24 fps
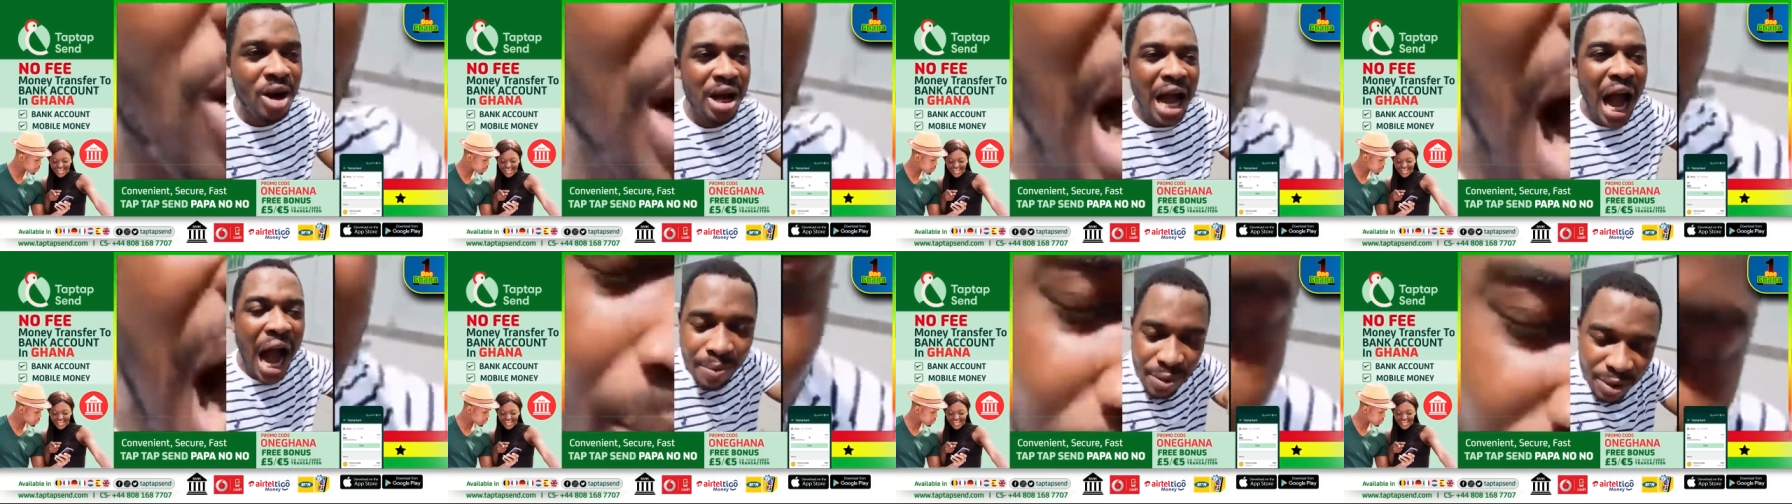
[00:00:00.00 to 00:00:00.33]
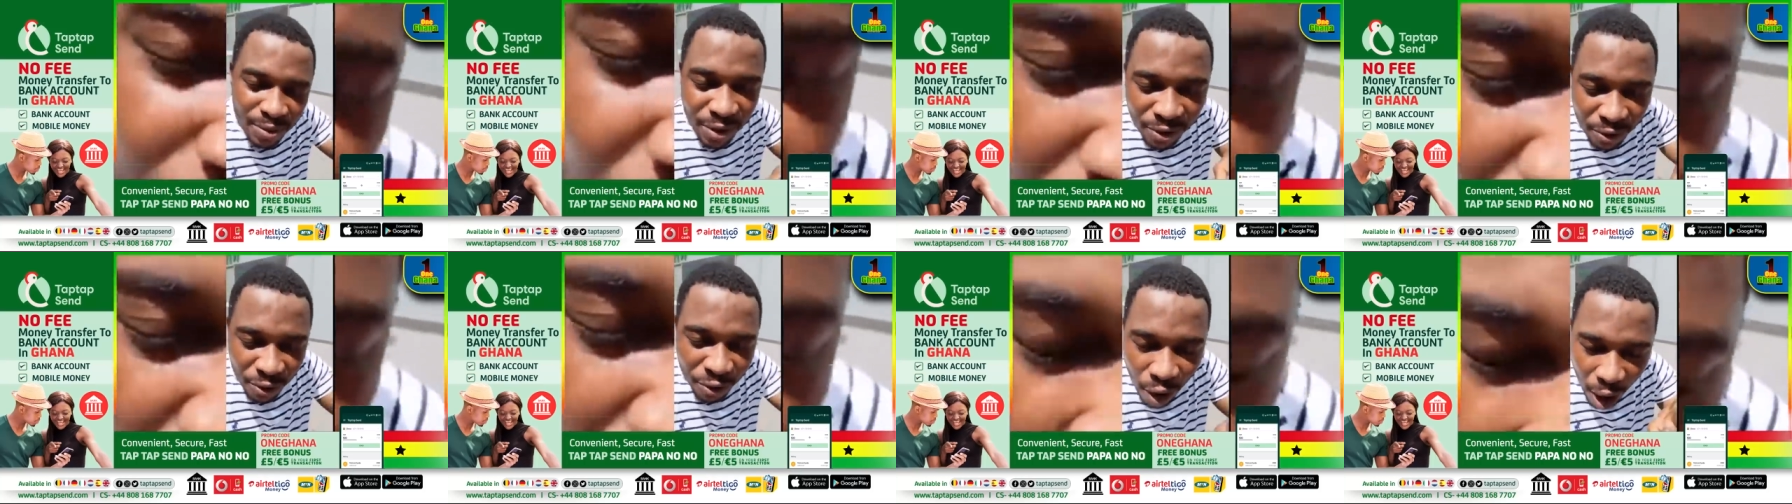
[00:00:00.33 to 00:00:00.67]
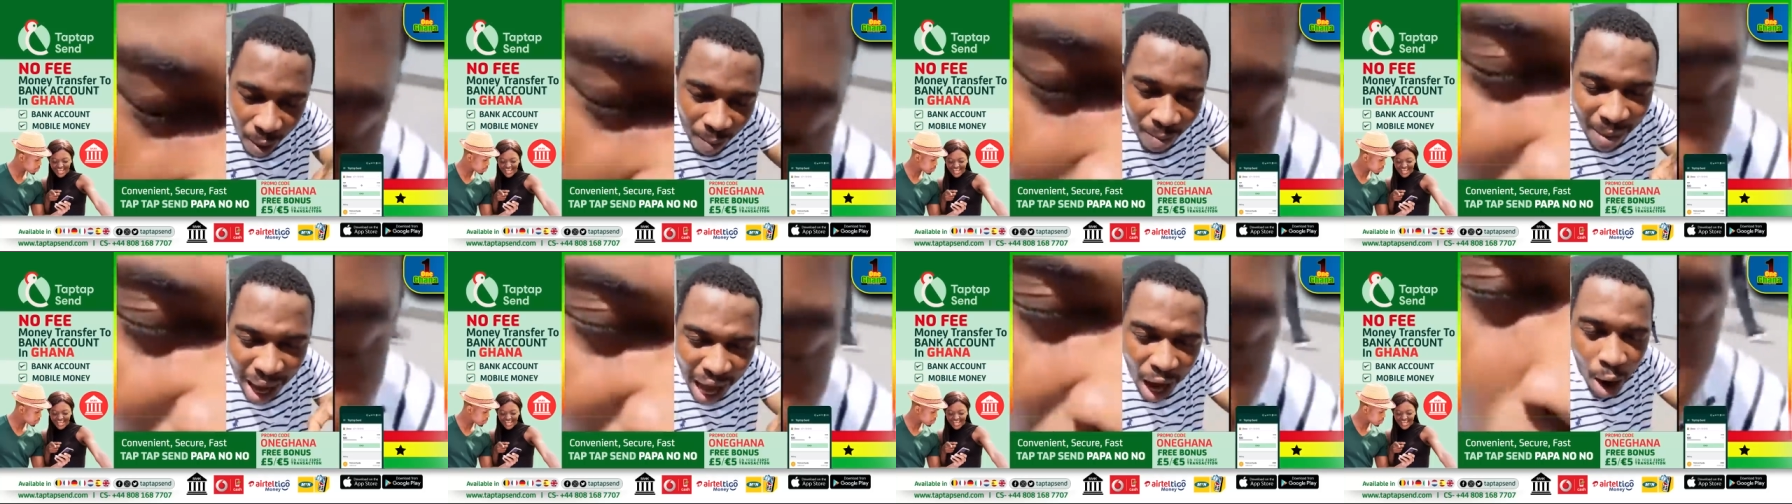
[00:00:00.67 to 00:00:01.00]
I be before
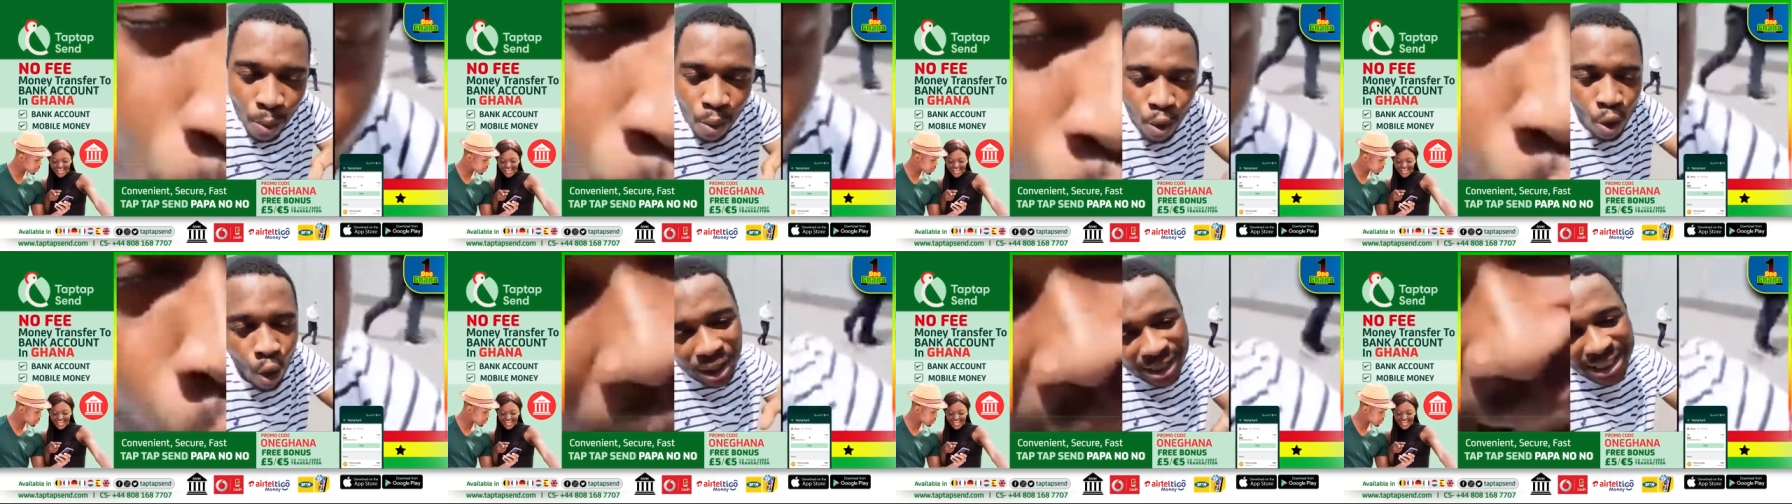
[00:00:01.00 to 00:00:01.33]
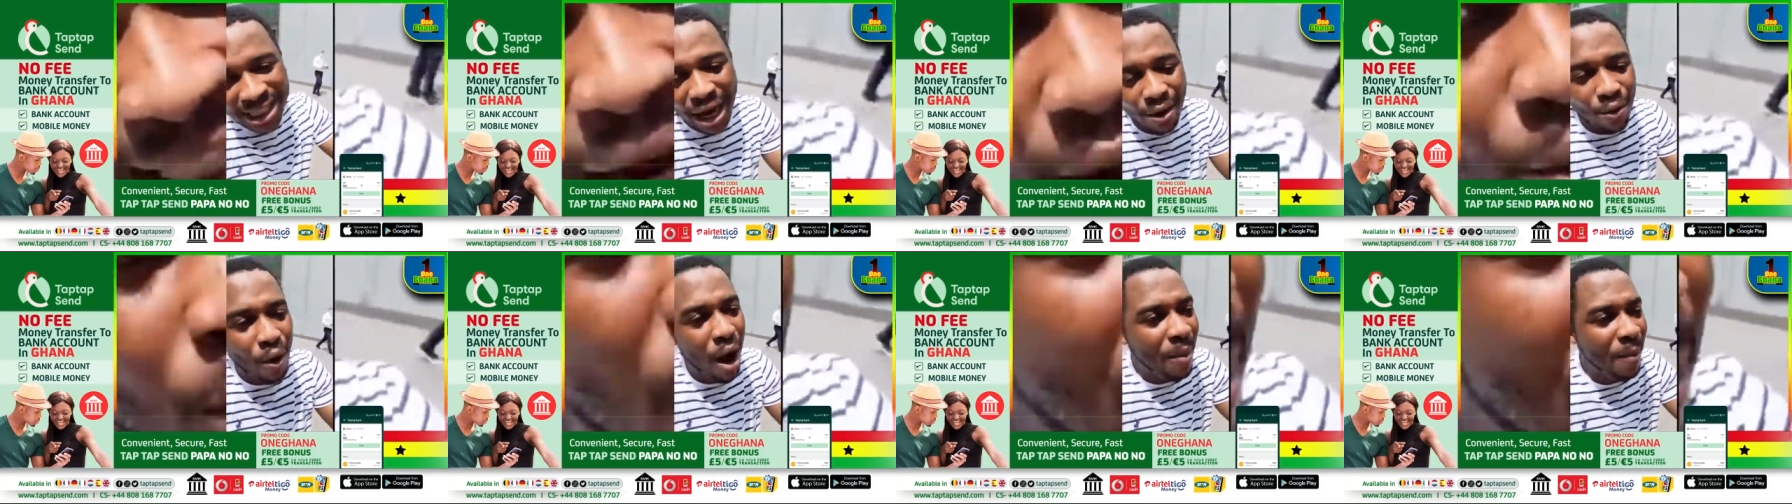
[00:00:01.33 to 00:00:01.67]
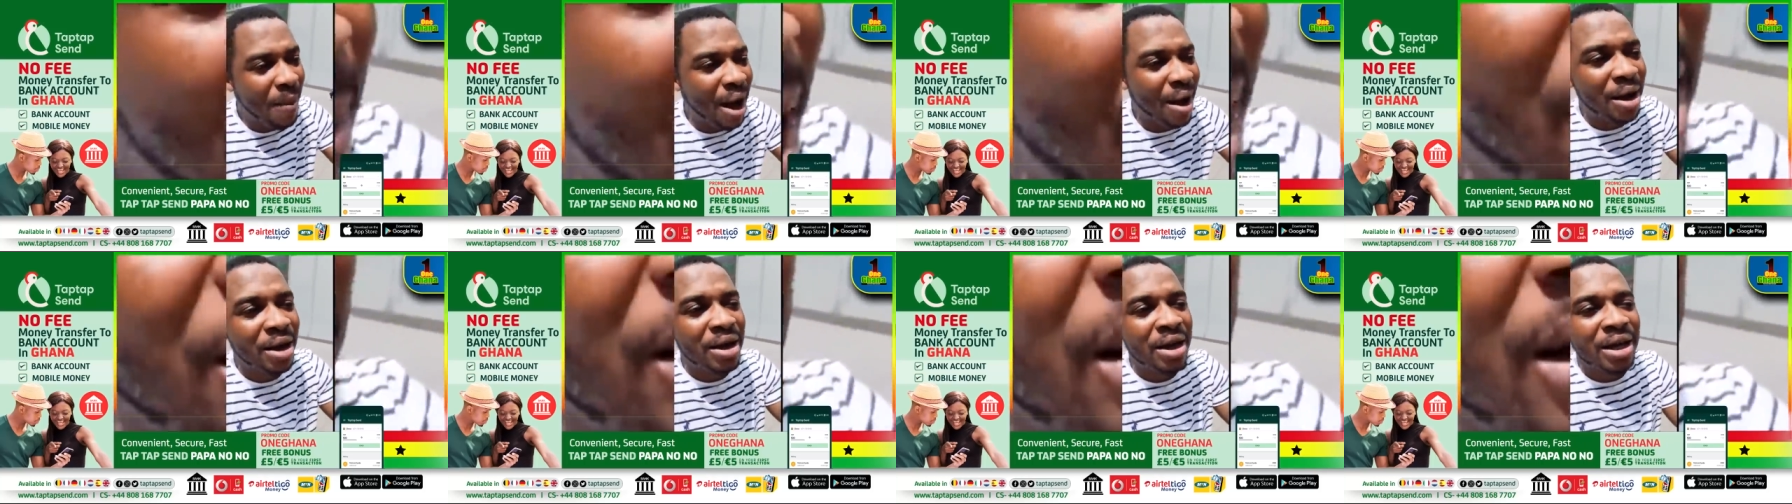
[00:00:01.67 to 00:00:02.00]
Mam
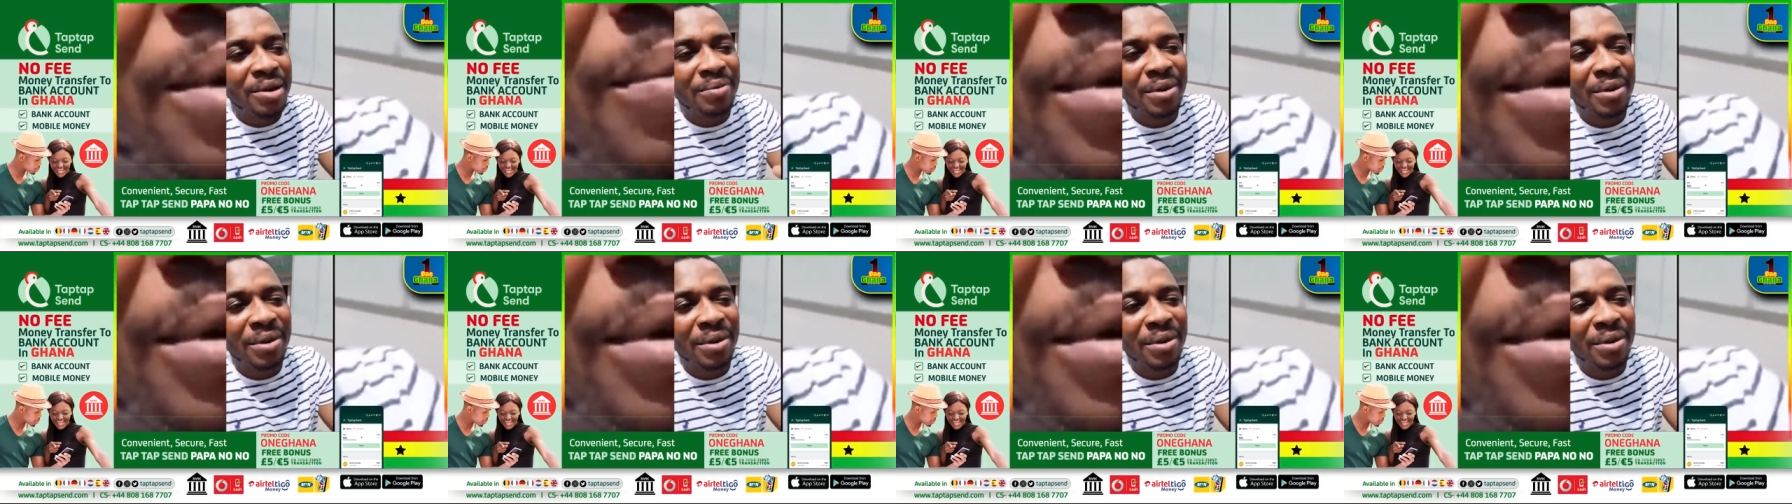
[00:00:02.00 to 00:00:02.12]
Wataiwama,